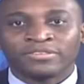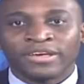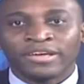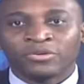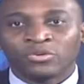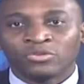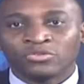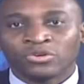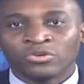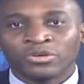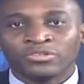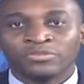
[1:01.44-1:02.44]
and
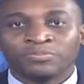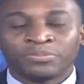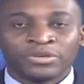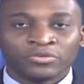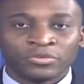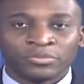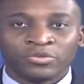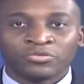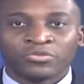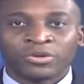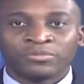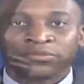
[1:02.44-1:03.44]
also it's being removed from